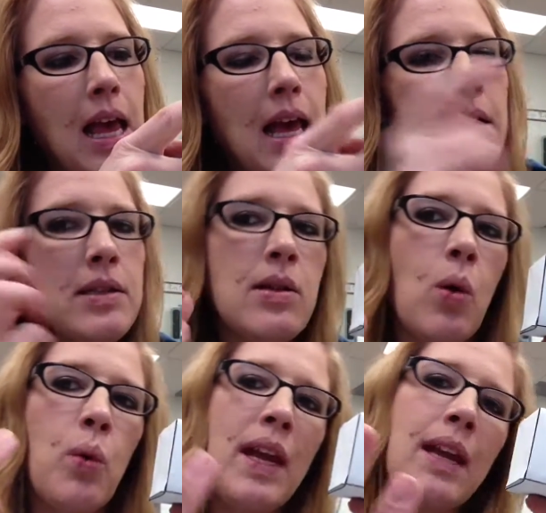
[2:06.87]
And so
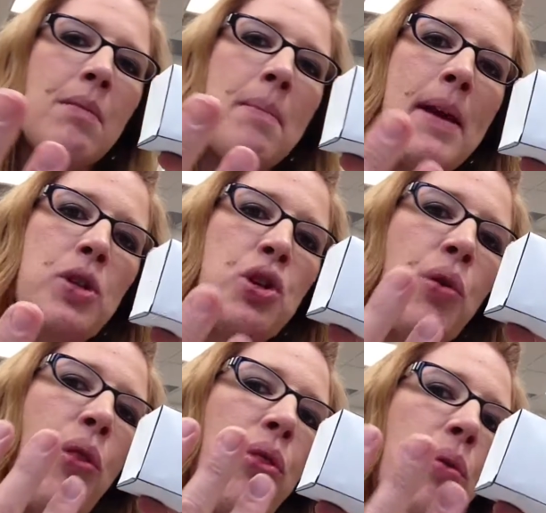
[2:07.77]
we can measure
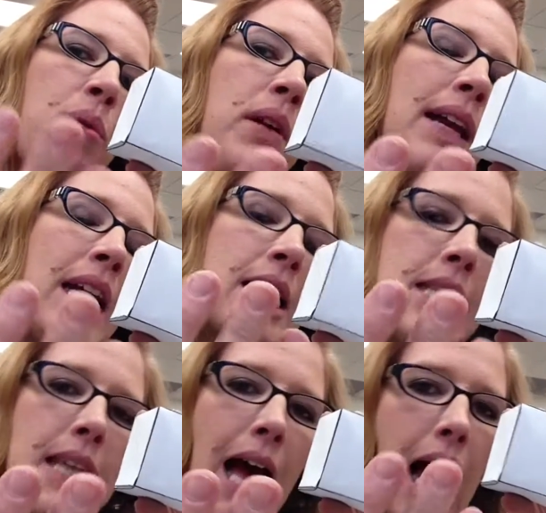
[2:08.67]
three
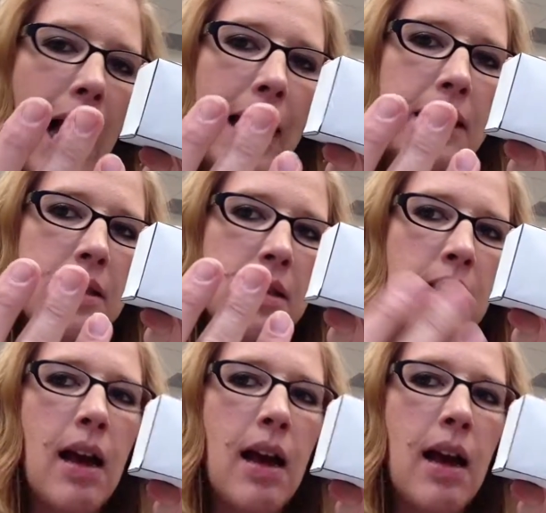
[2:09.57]
sides